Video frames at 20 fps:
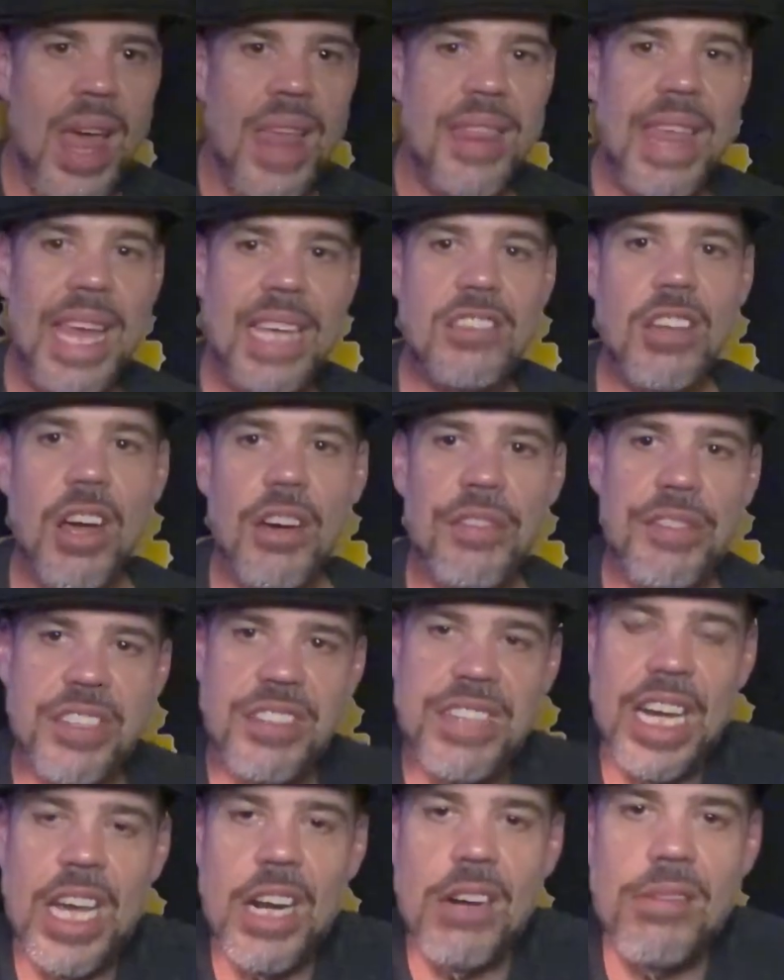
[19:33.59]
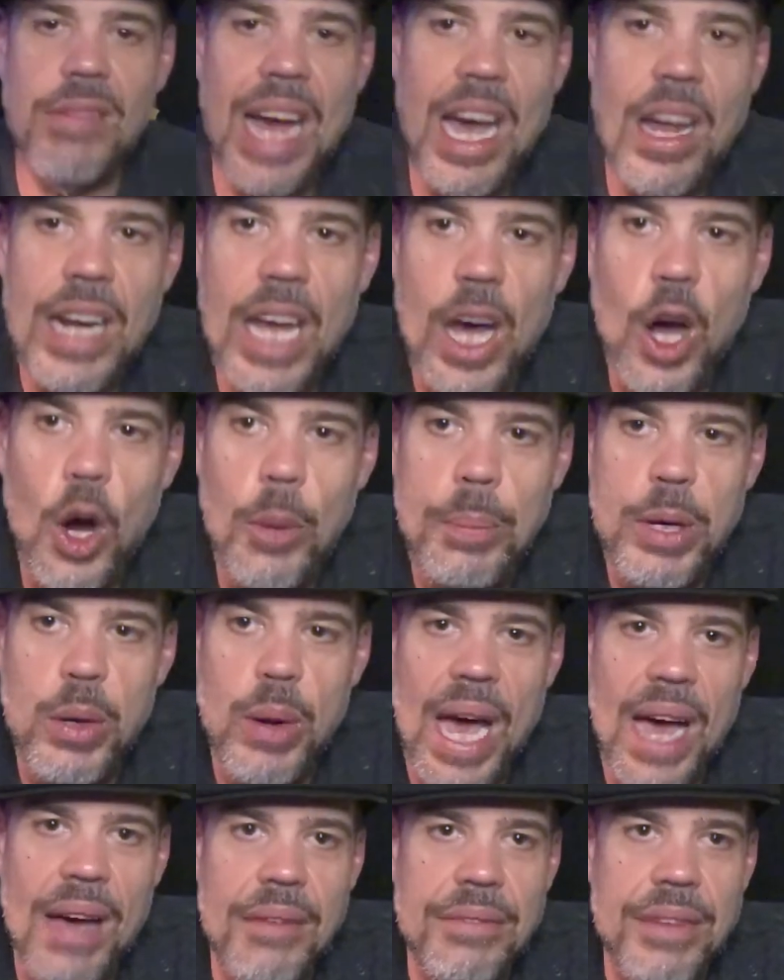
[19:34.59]
thanks all for sticking around. I hope you
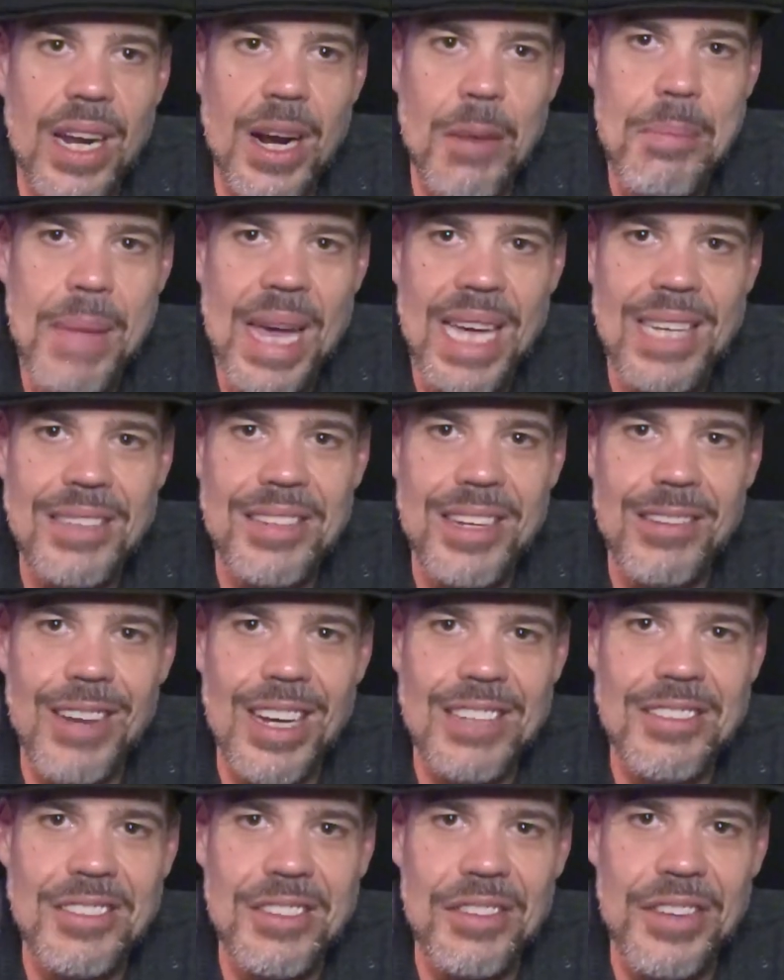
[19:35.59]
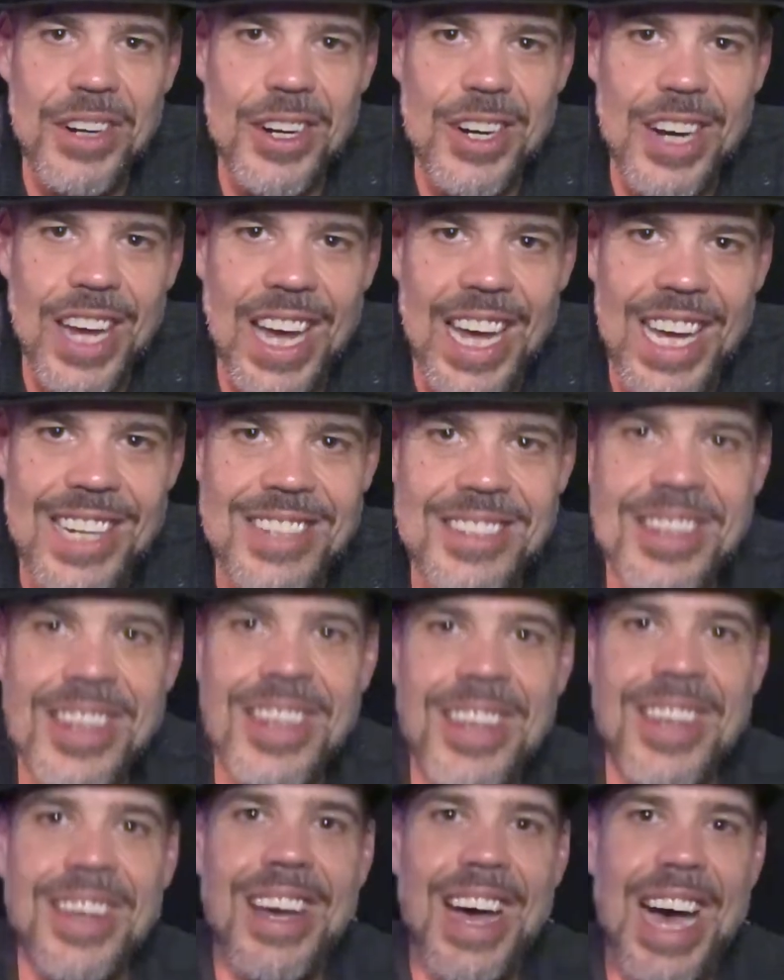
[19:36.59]
have an amazing rest of your night.
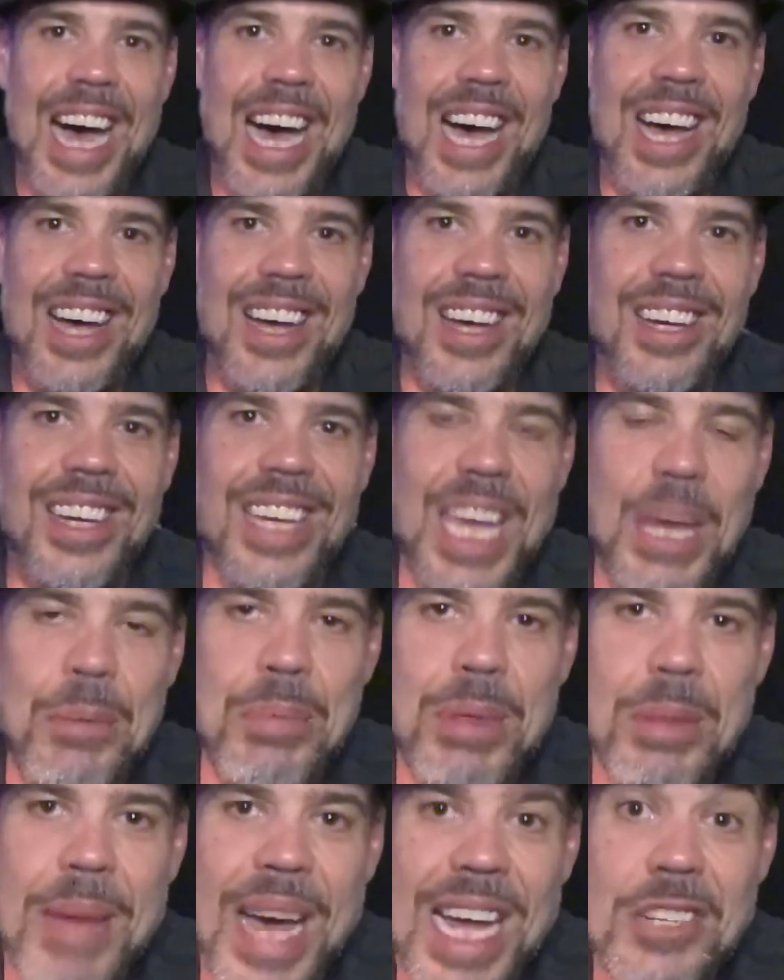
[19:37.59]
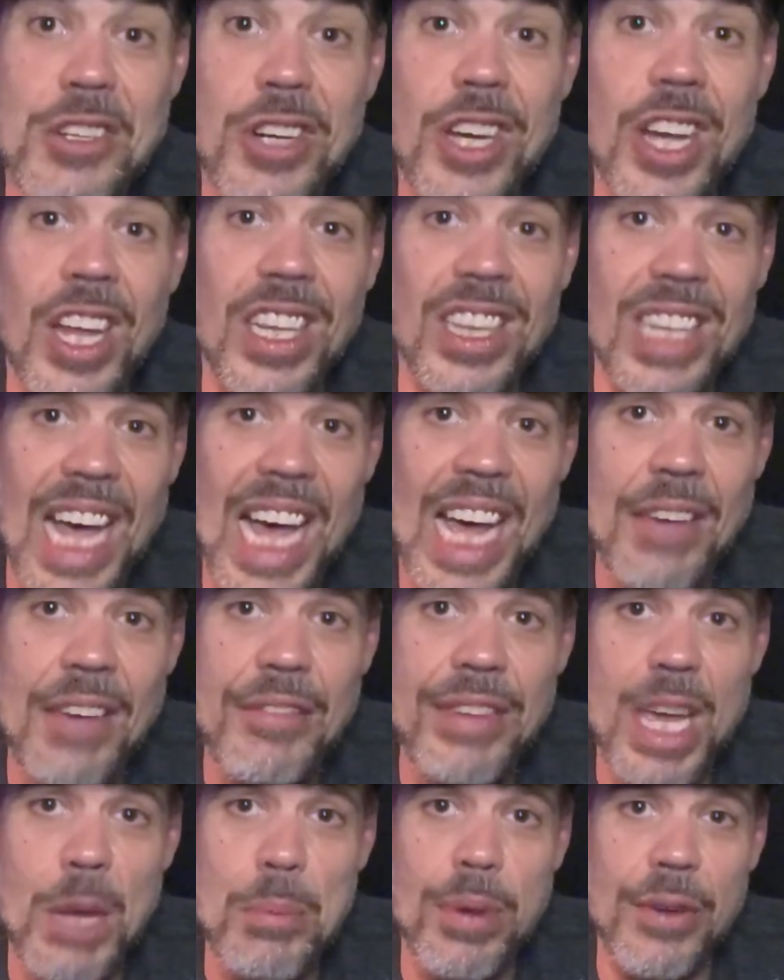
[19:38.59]
Keep the magic alive.
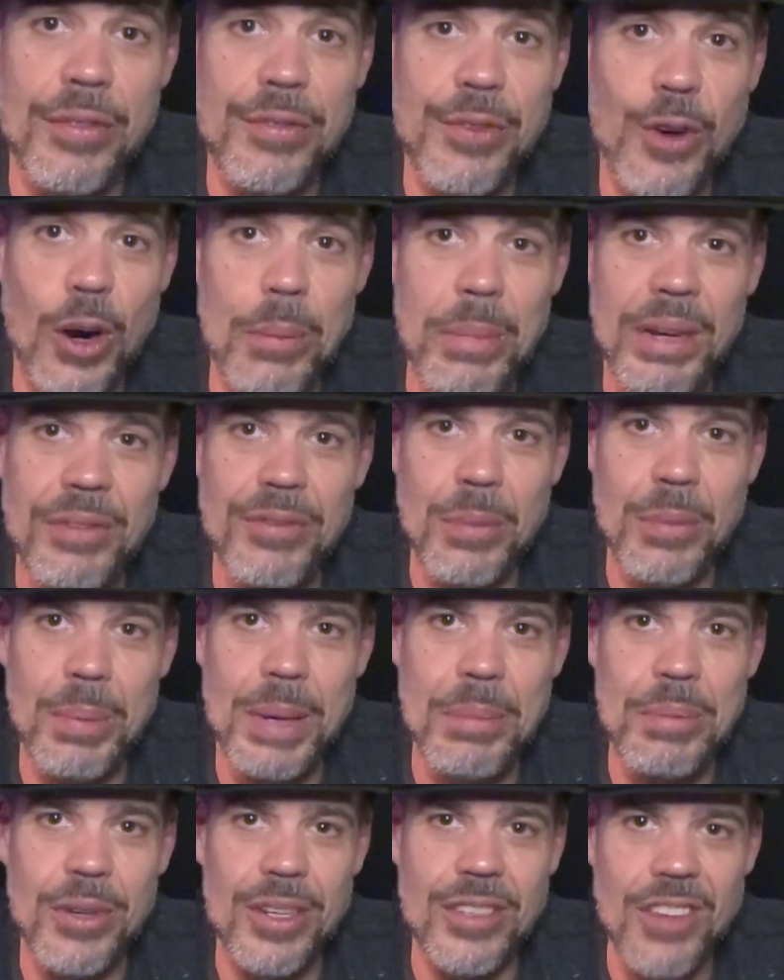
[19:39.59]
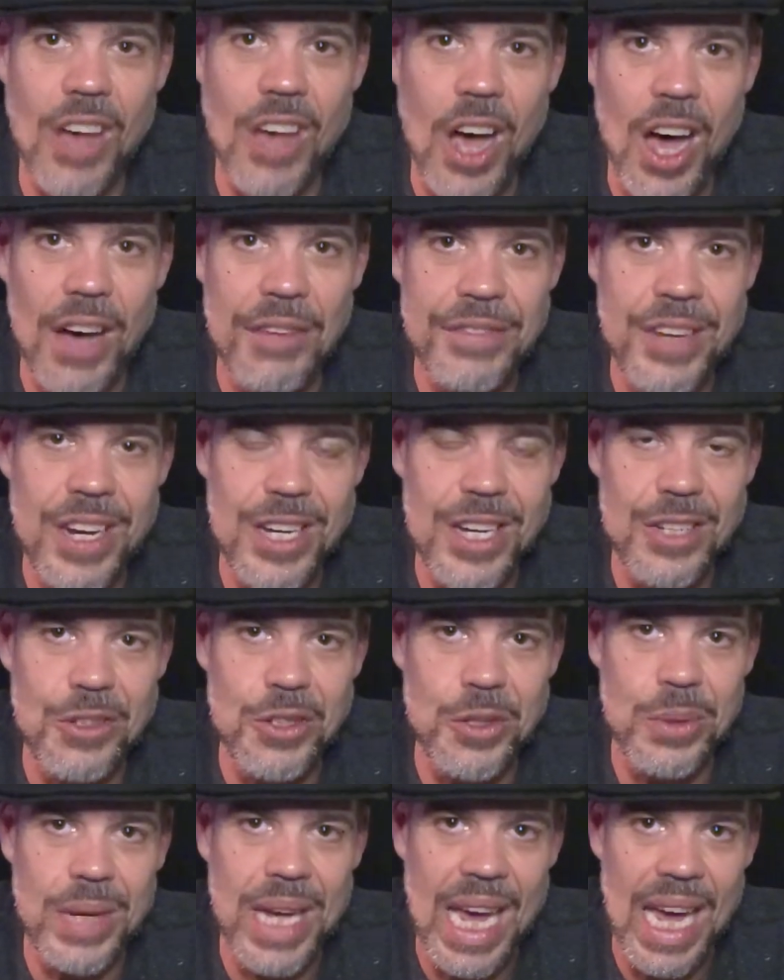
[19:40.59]
Keep performing for people as often as
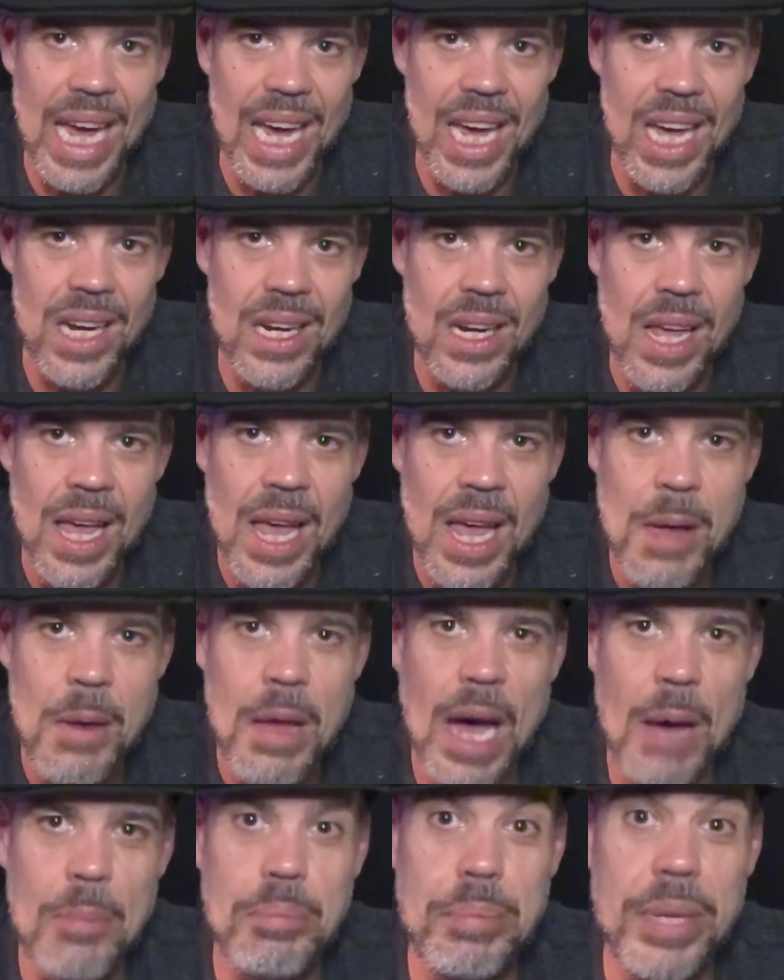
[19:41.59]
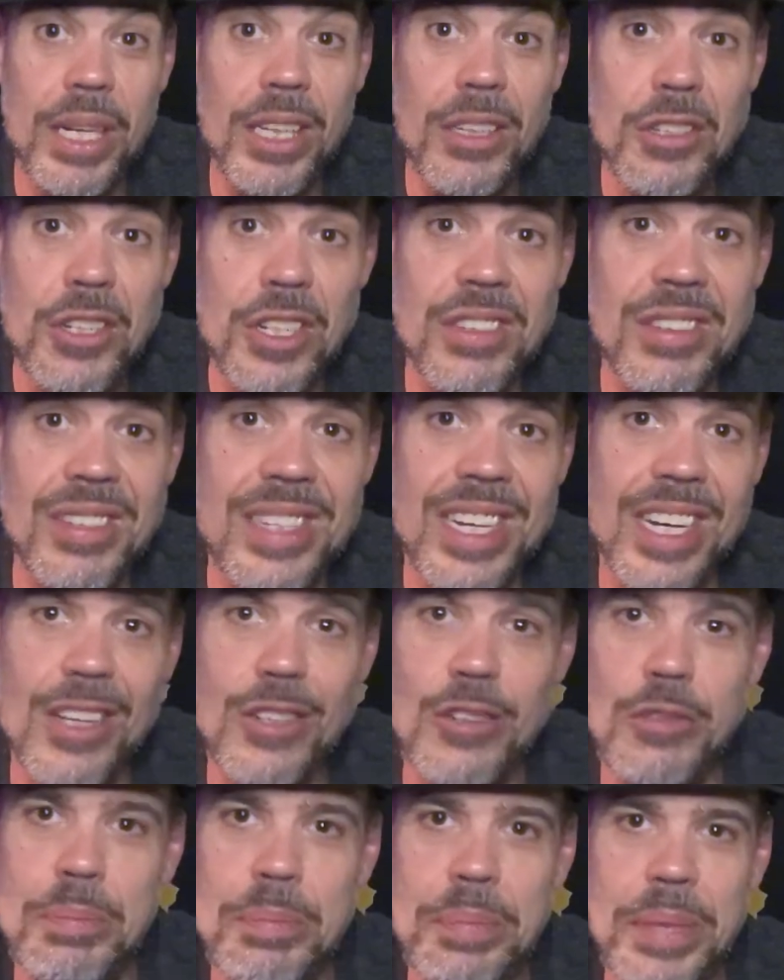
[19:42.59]
you can. Build your
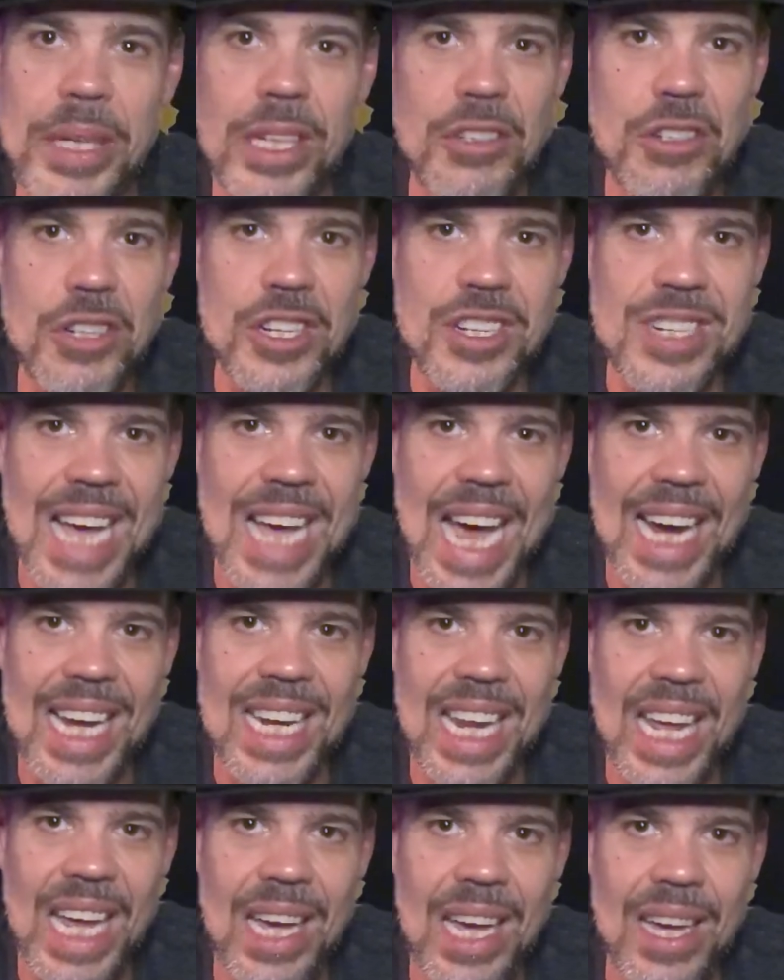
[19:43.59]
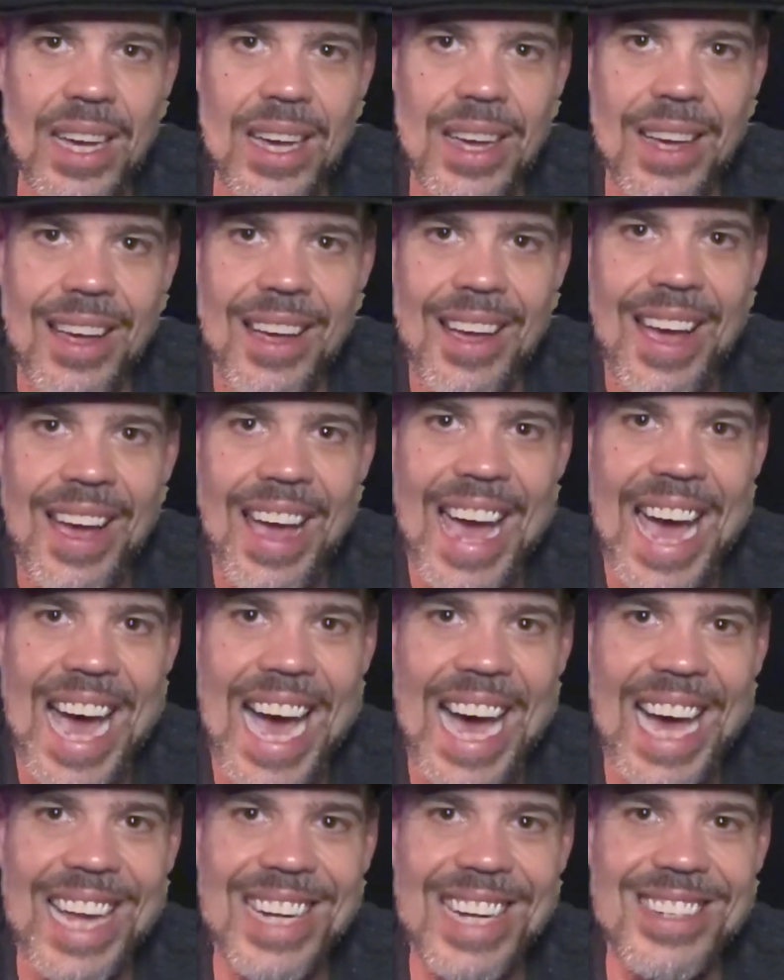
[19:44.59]
skills, build your technique,
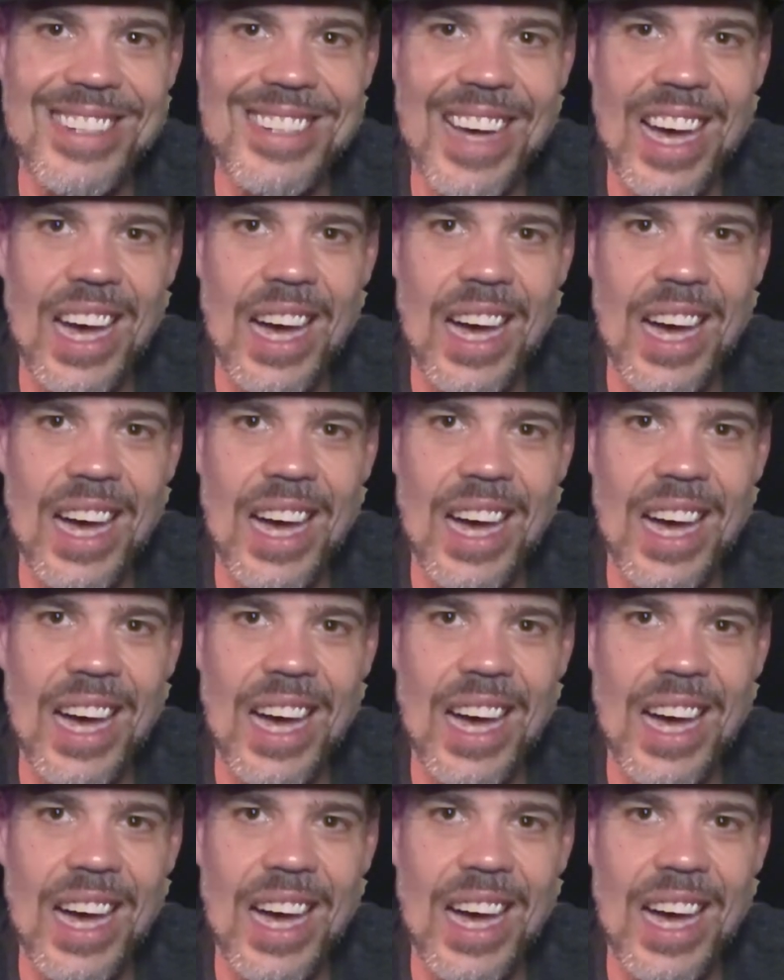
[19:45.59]
and